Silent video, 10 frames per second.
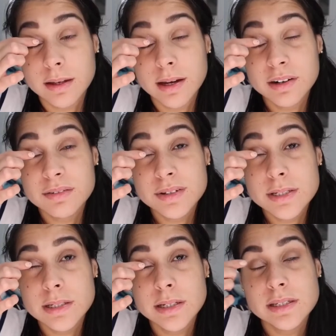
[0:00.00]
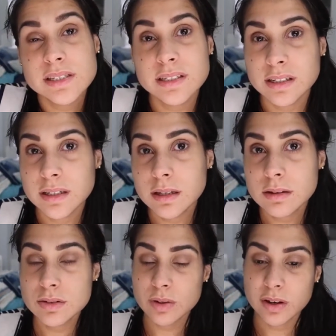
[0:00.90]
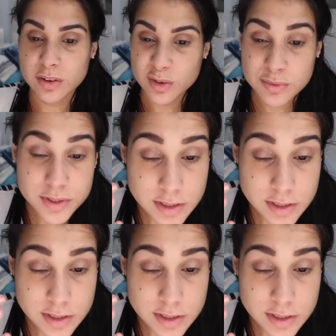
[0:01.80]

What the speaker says: kind of is like sticky, so I don't know if it's